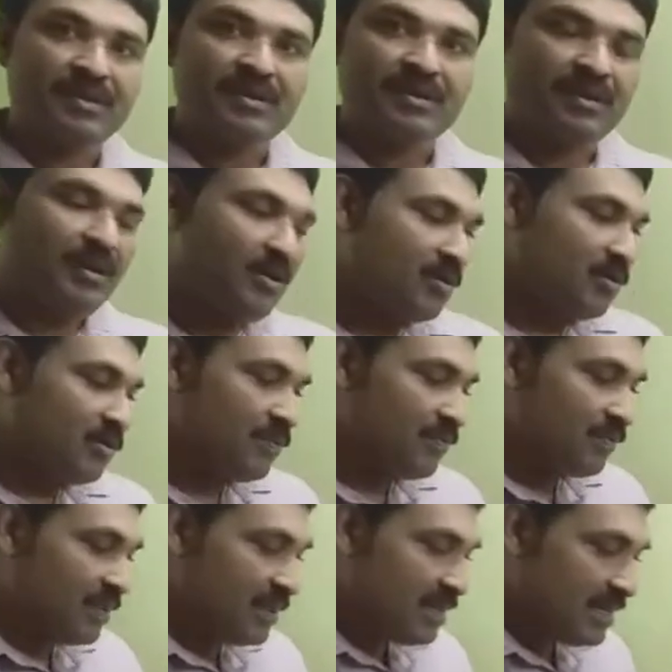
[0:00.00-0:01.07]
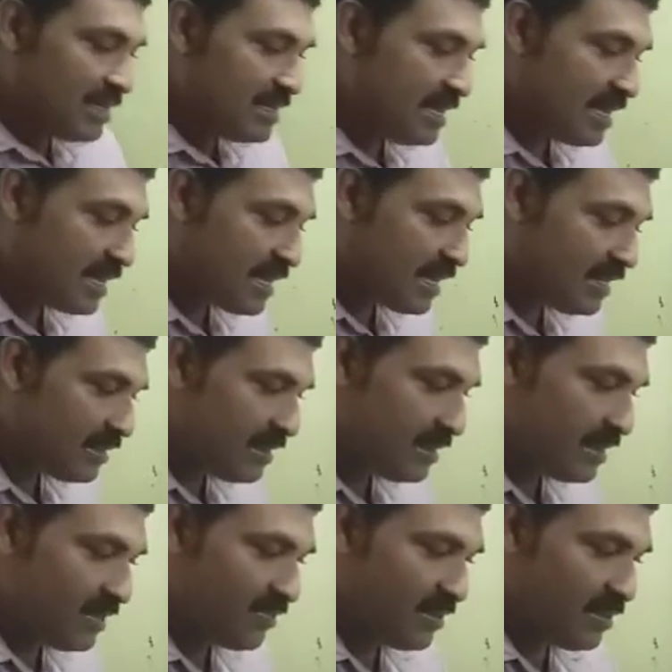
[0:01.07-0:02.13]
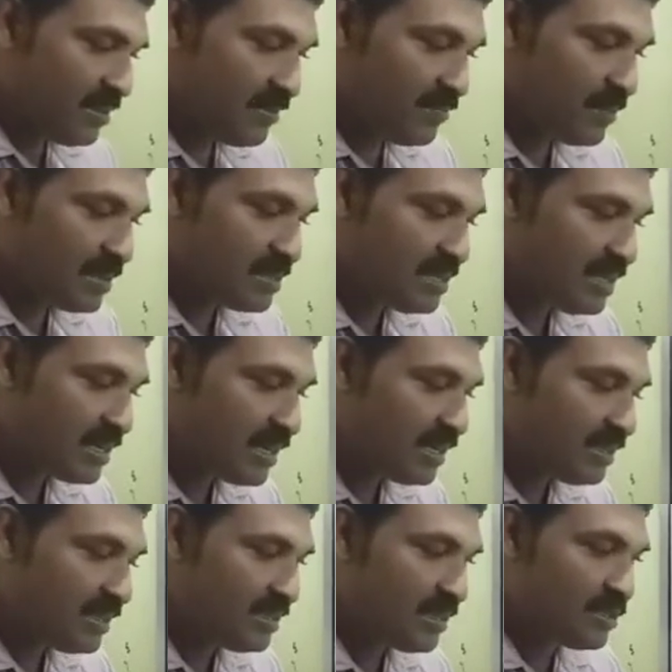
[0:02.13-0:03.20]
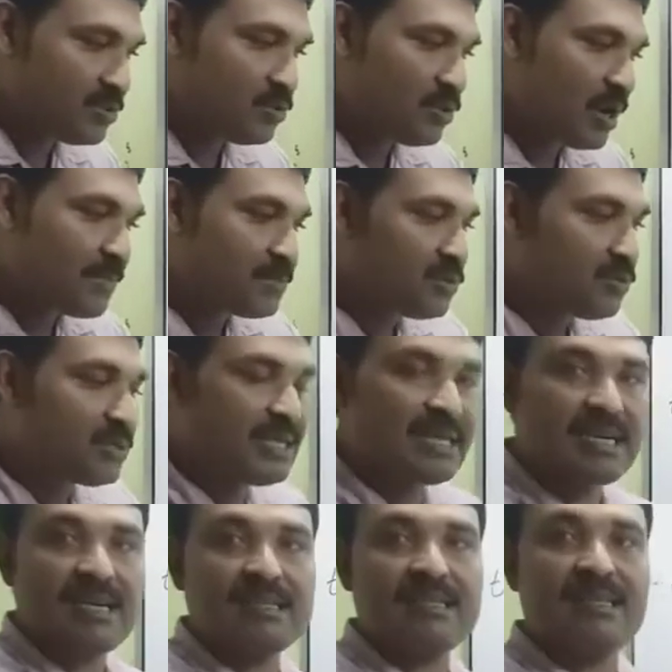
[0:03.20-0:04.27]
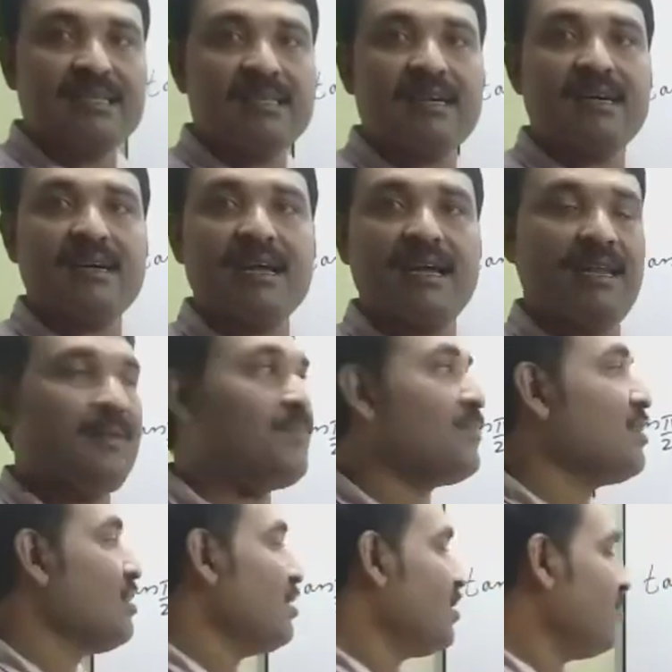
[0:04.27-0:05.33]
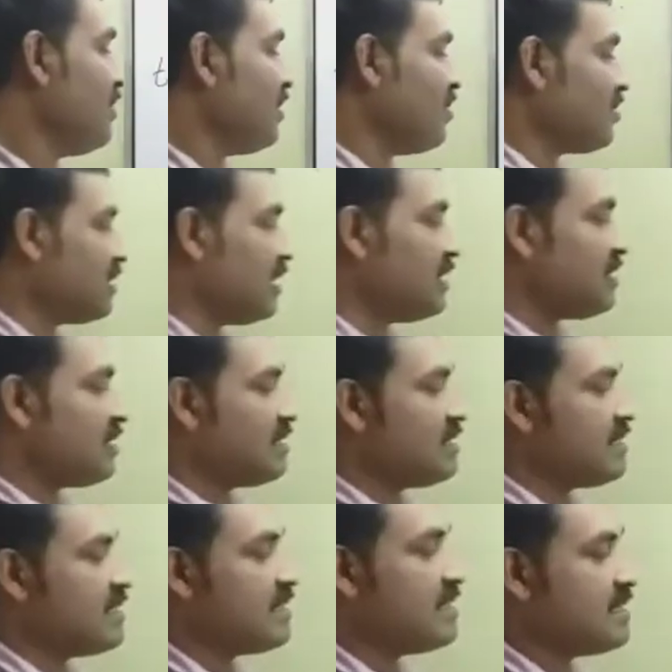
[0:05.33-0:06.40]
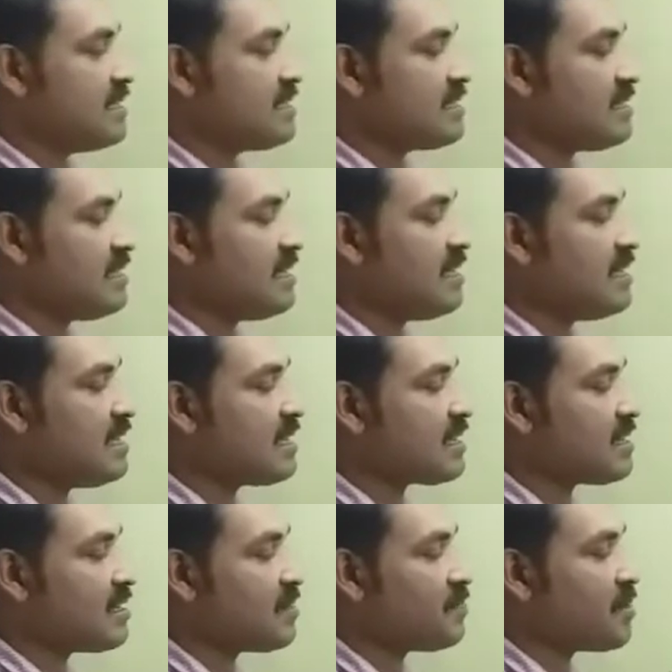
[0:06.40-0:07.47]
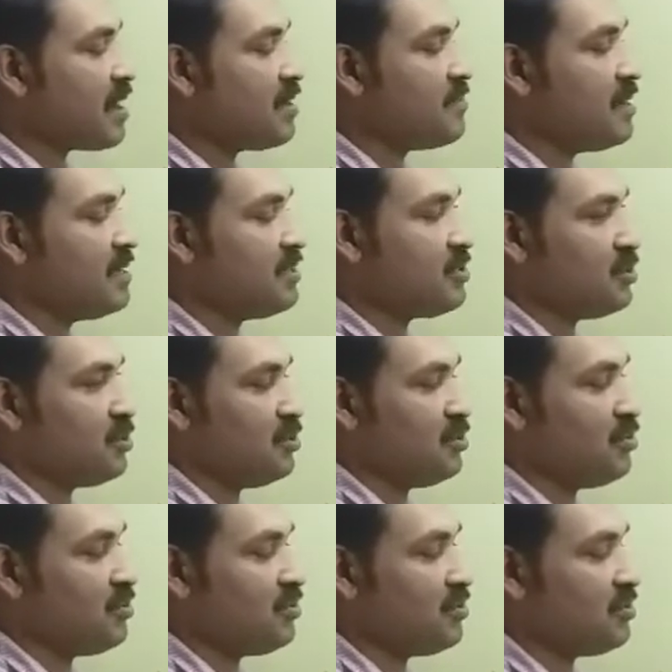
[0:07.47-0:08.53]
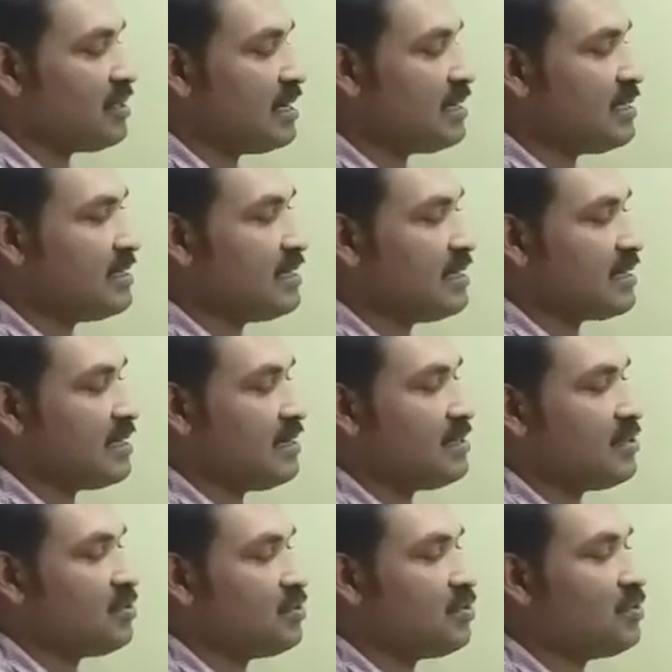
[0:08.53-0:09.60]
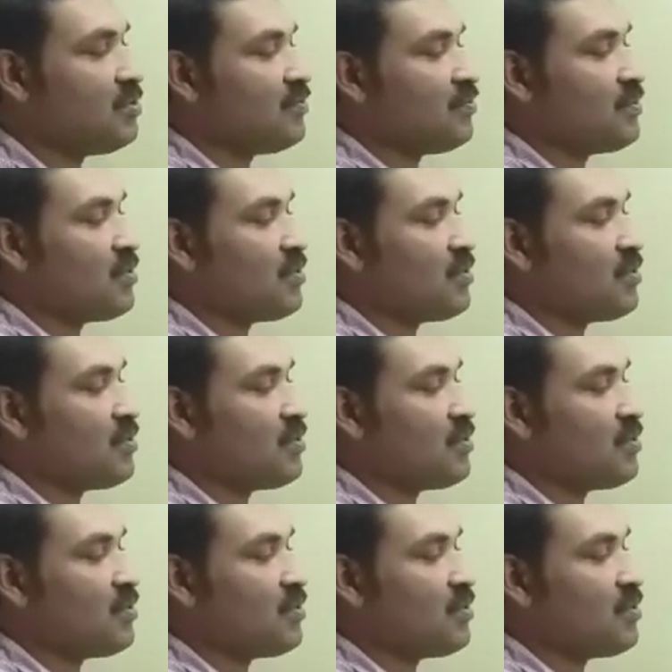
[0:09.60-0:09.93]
Now, secant theta 1 plus secant theta 2 up to secant theta n. We know that sec pi by 2 that is equal to